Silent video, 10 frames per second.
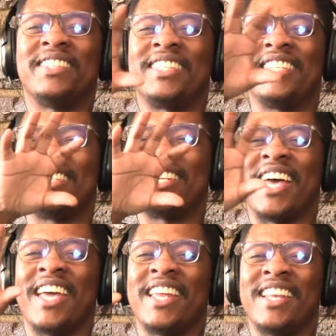the
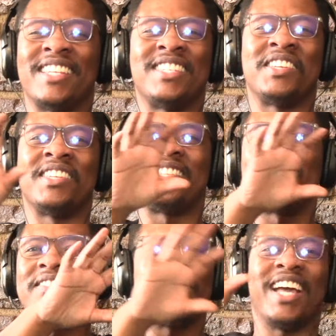design is yeah.
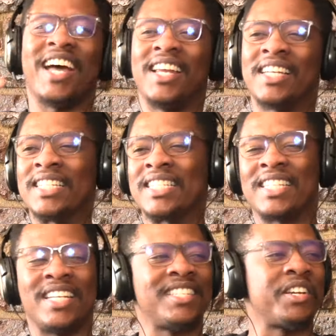seven colors
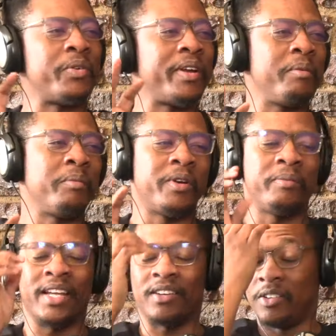and yeah. a rainbow. I'm
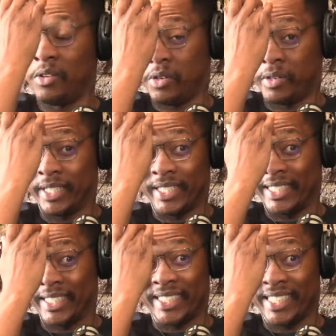like, Oh Lord.
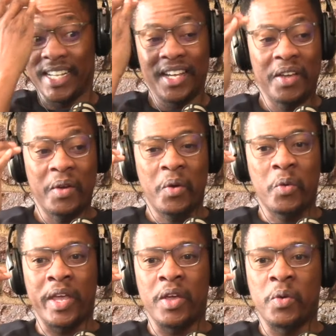Mm. Uh,
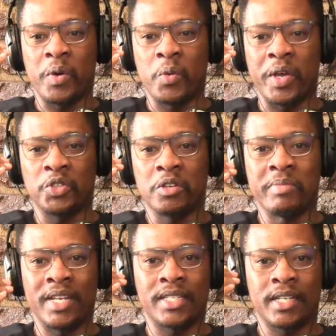where, where should
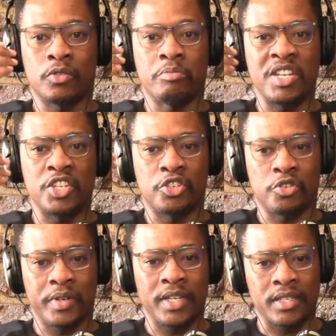ministers or
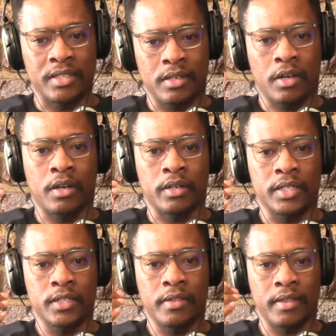ministries start
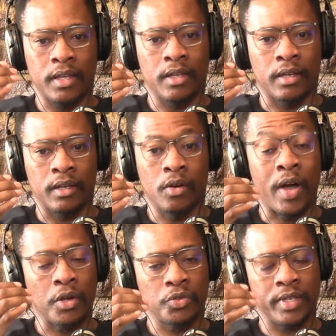thinking, or
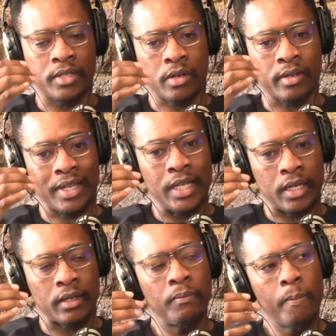how should they start
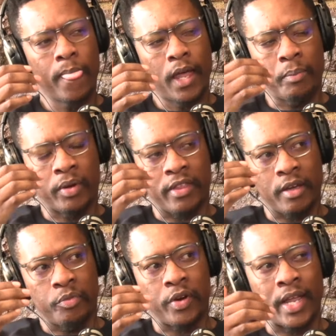thinking? about their
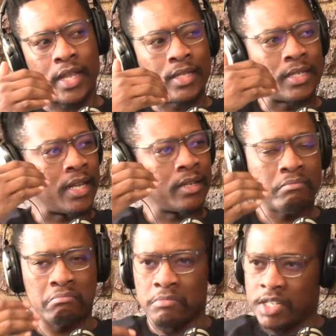brands and
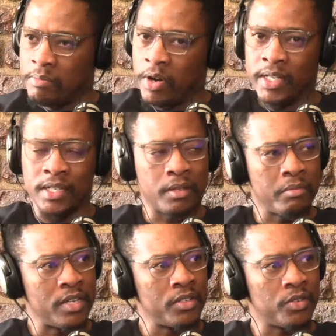just marketing the
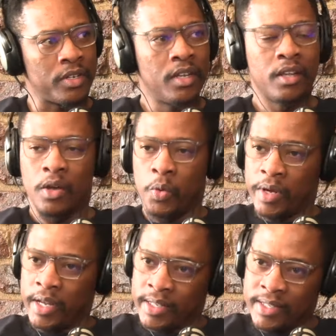ministry.
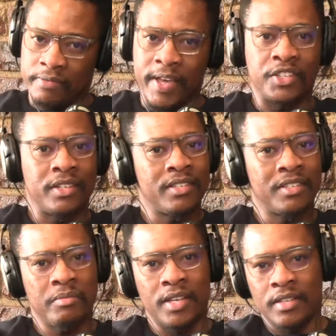It's
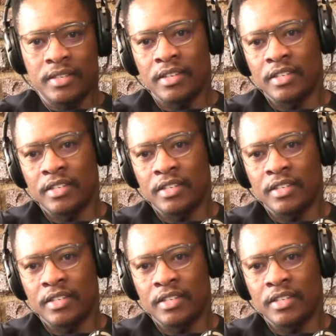evangelism, yes, mm. in